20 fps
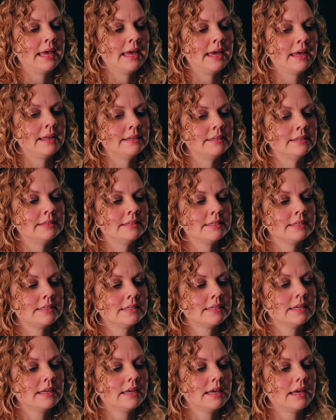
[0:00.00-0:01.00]
And
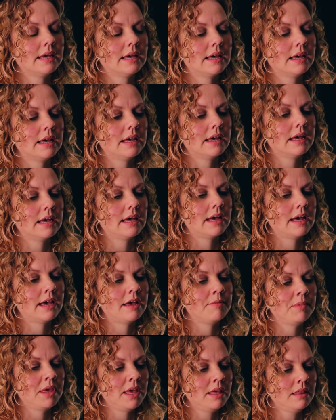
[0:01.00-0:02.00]

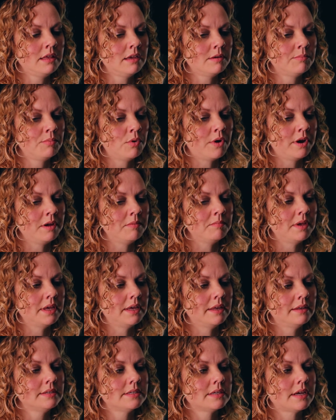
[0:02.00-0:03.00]
I made the
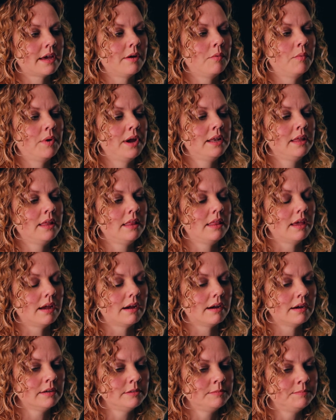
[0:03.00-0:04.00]
appointment. I went
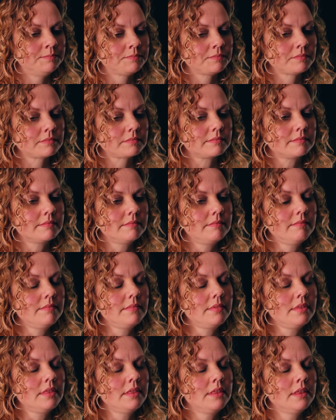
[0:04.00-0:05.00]
in there,
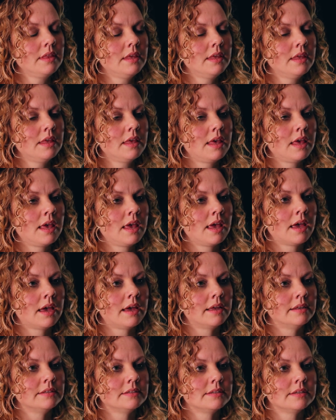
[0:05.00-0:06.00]

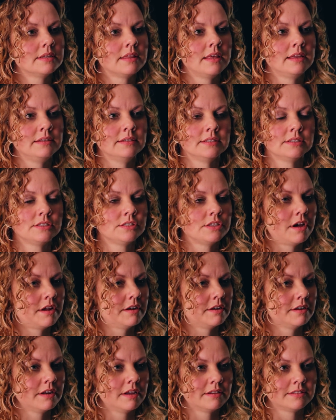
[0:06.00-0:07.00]
and they did a
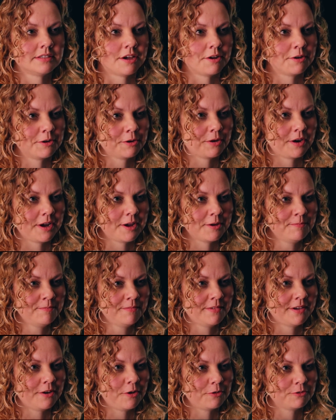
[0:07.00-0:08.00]
sonogram,
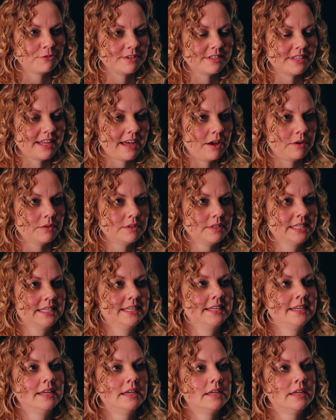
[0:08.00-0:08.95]
an ultrasound.